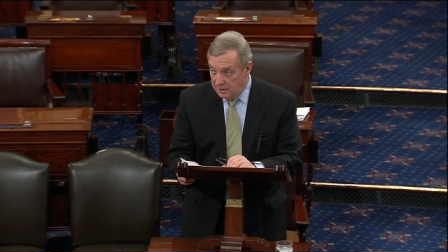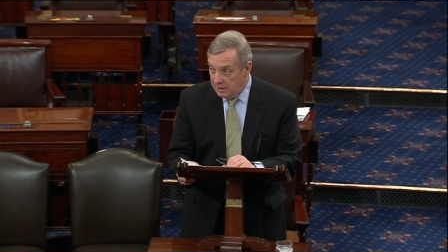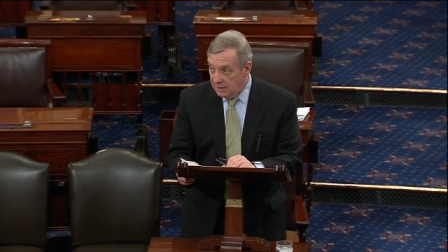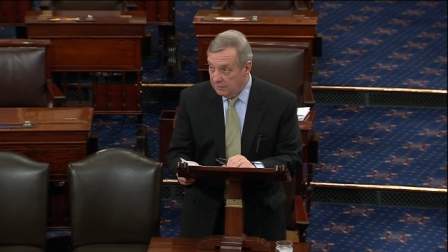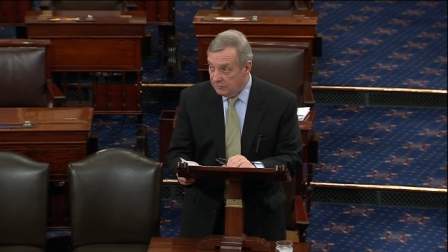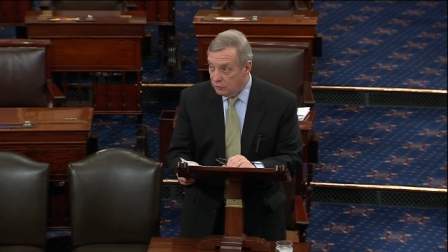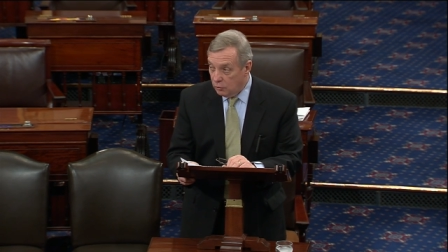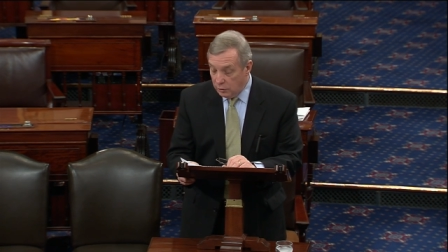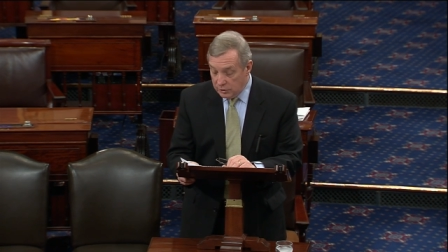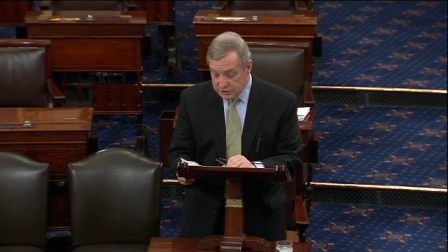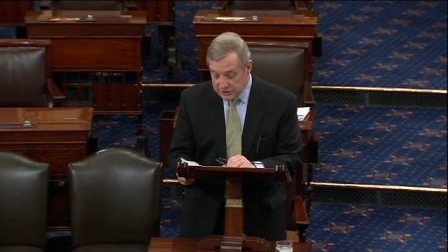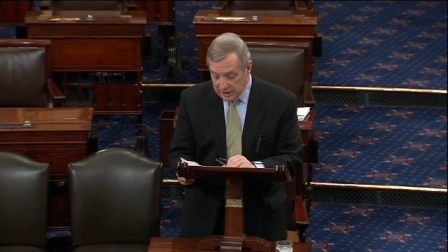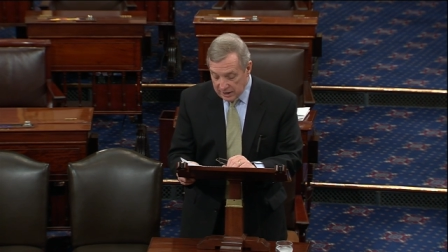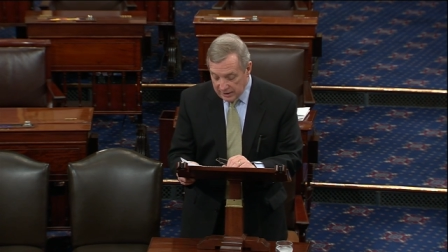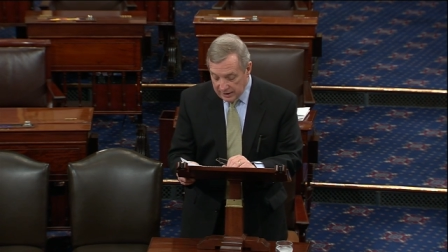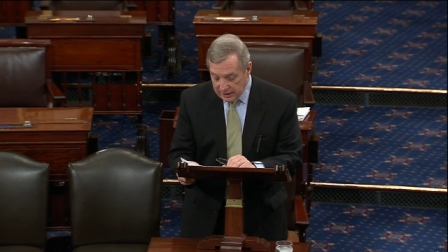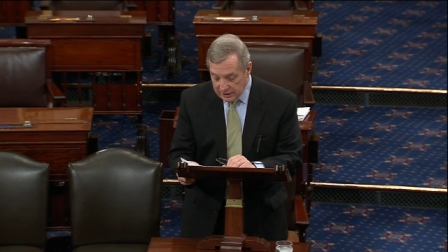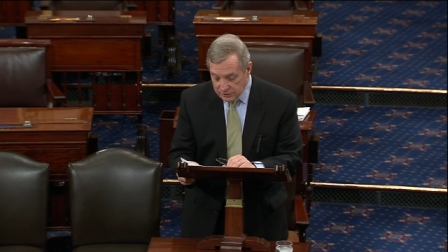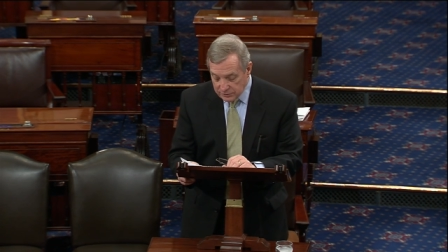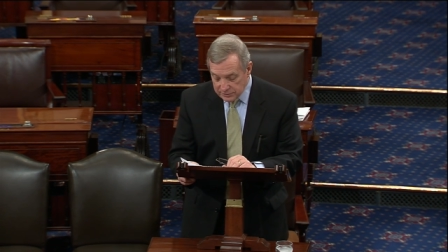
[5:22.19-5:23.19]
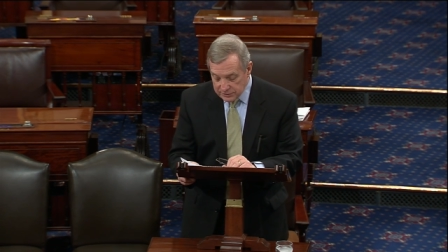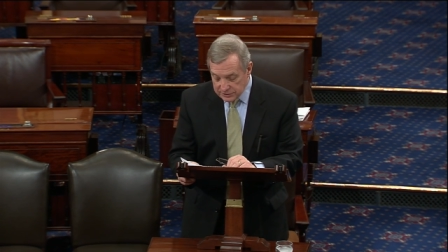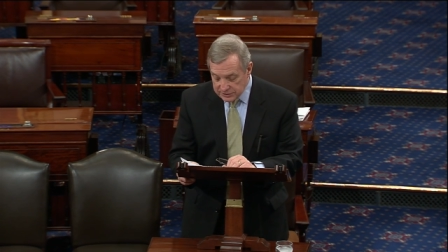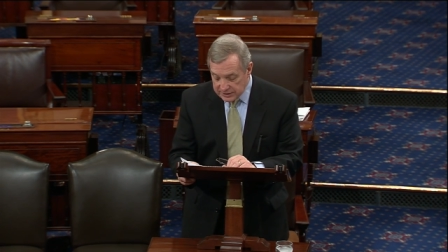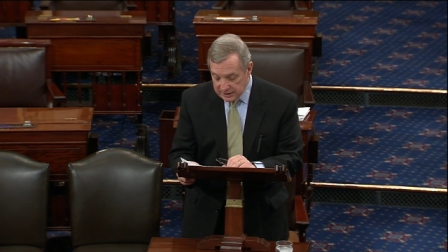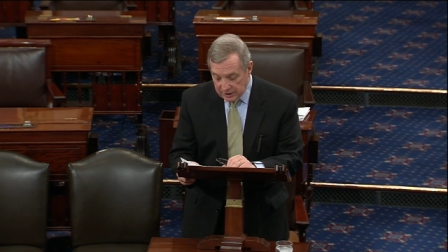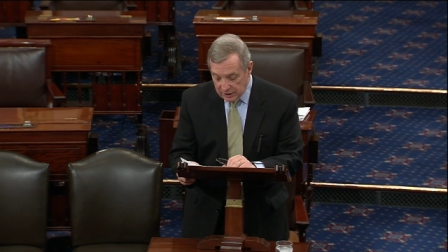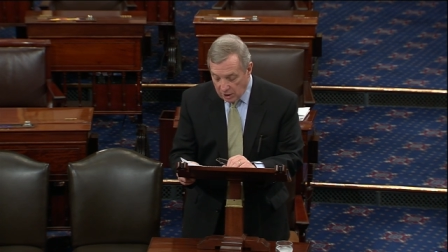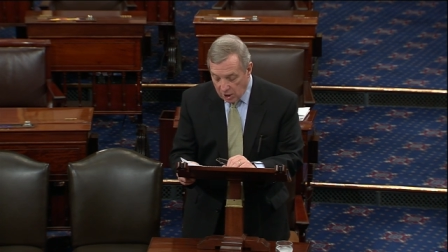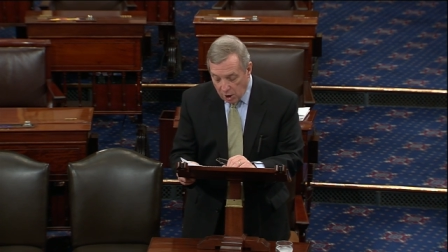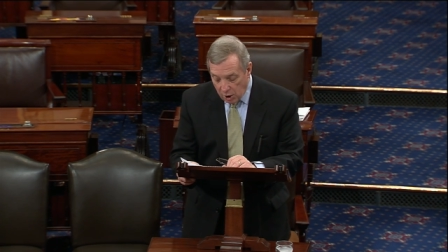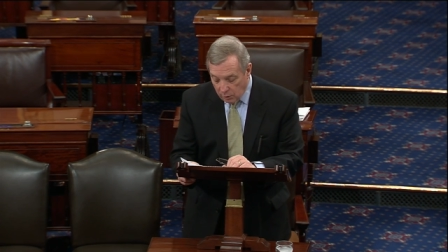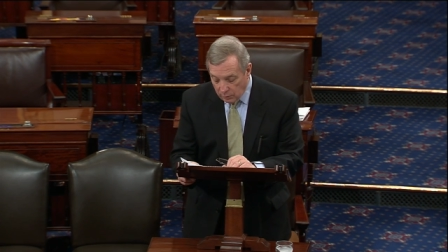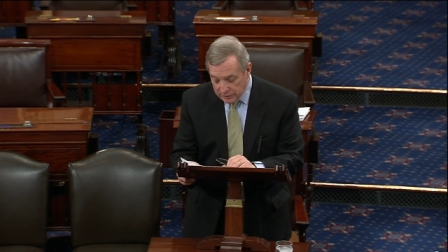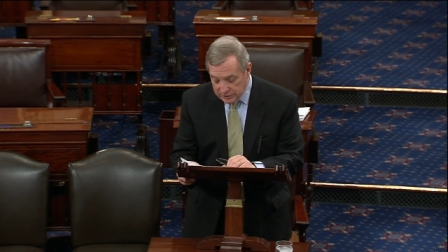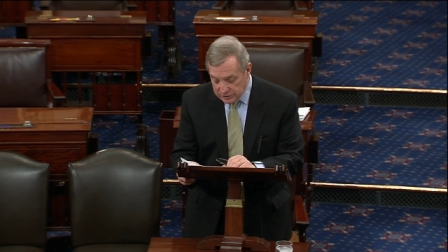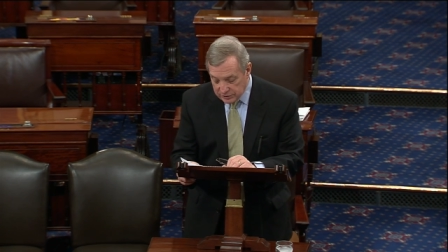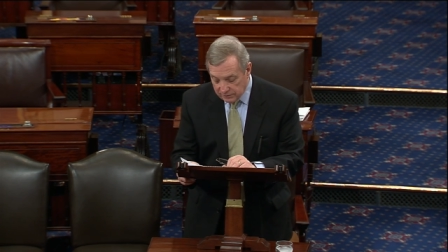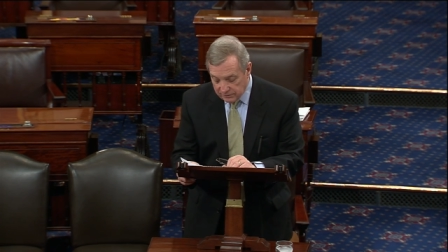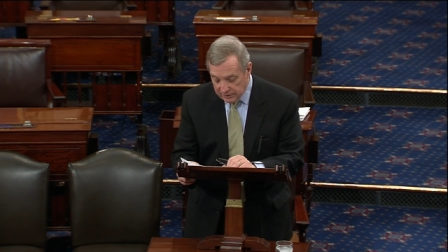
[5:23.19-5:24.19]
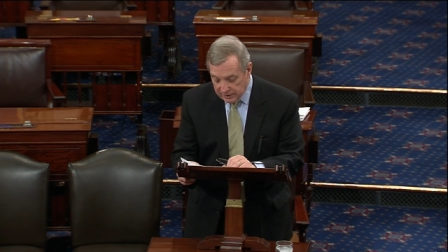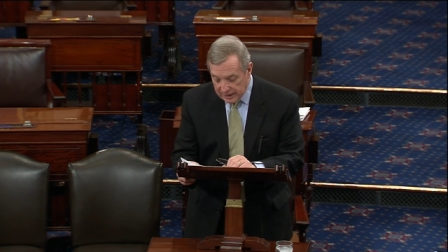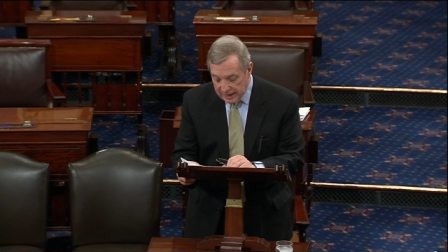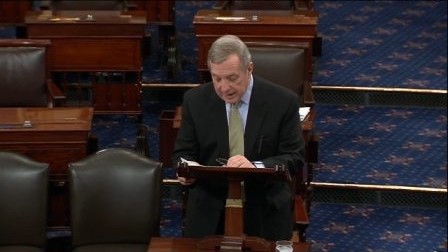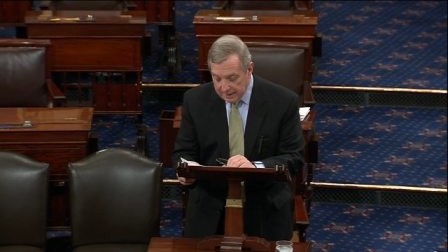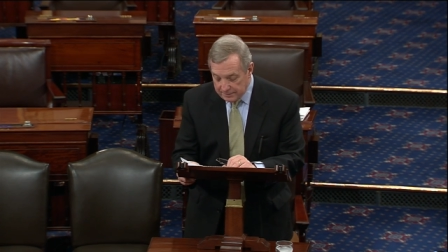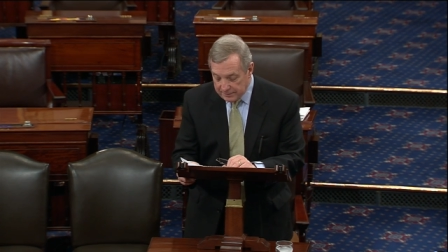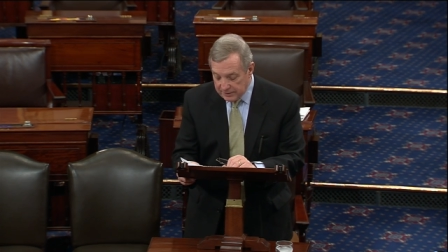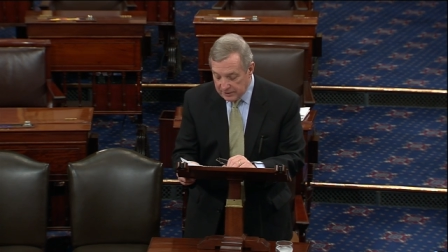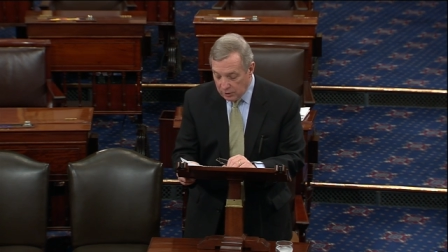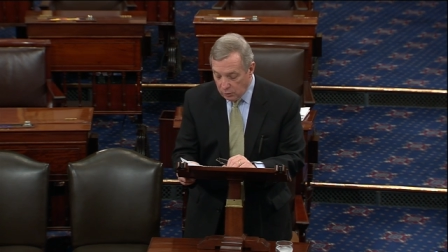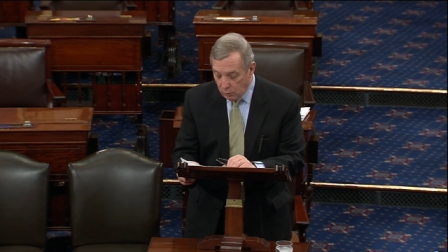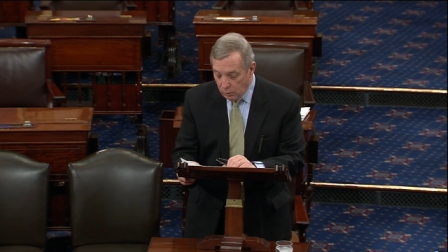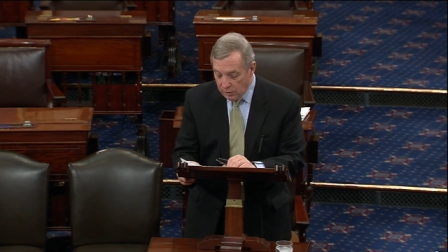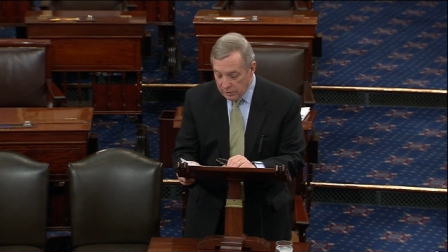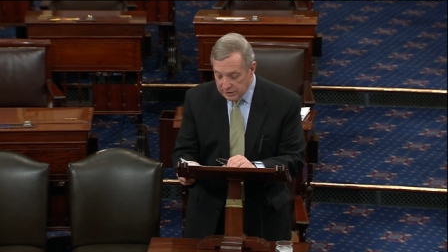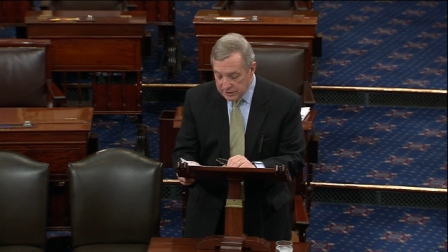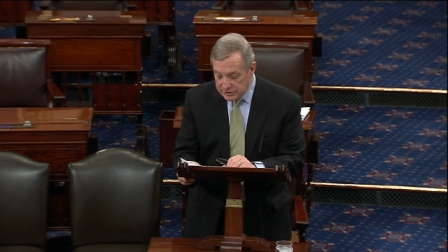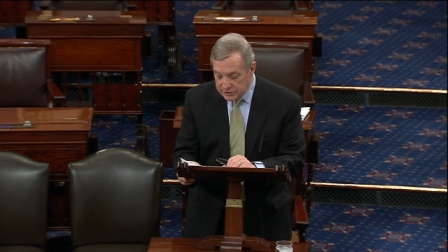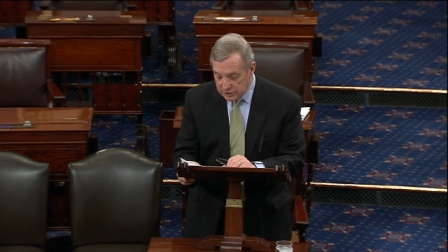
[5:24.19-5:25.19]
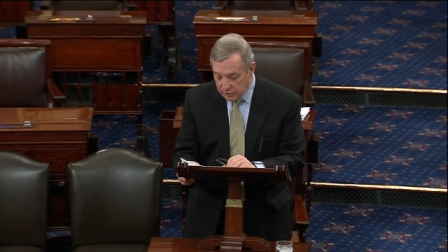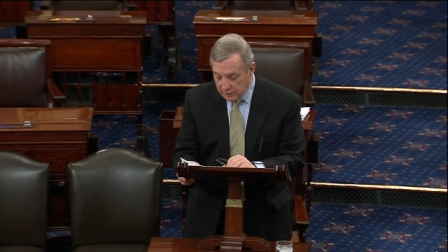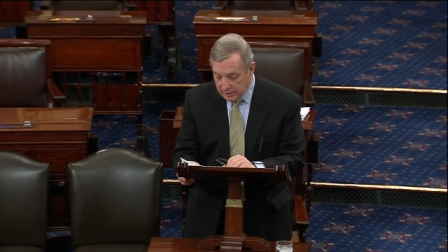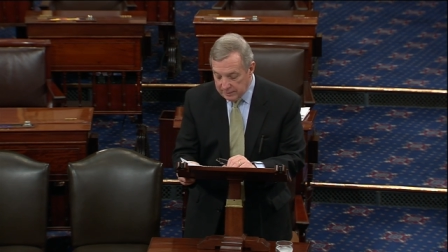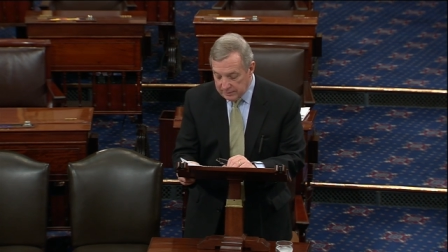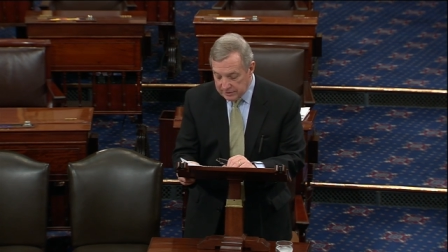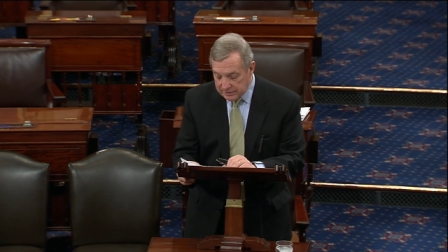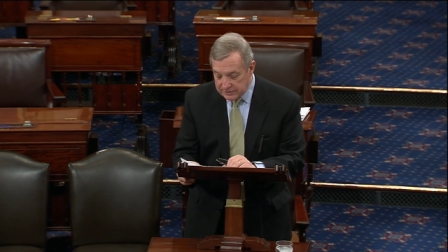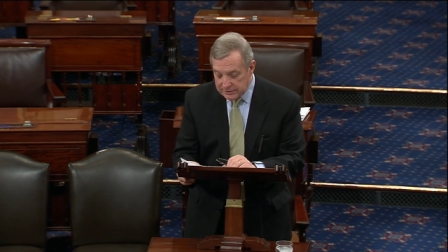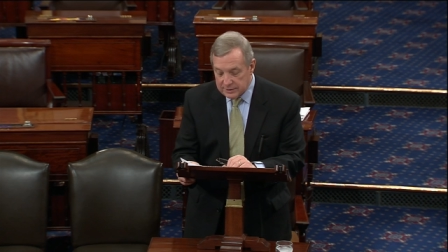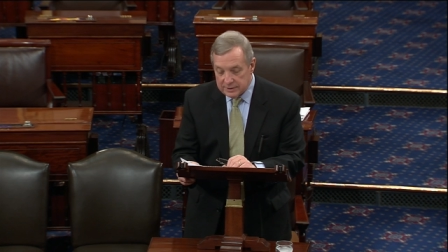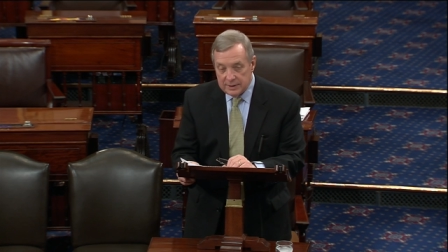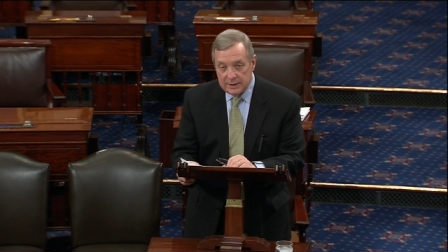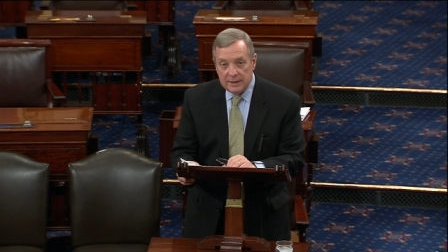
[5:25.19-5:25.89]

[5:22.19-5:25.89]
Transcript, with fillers: Of course, our interests didn't always overlap, and there were disagreements.